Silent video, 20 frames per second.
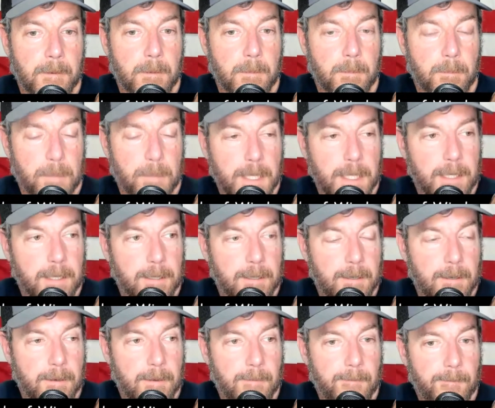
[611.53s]
But
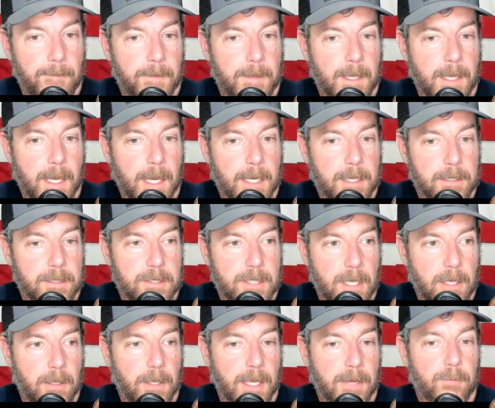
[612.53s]
I just
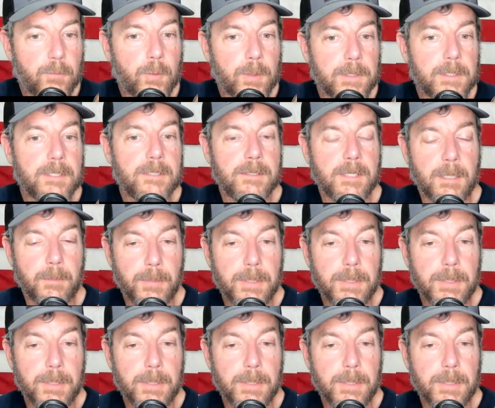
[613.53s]
tell everyone listening,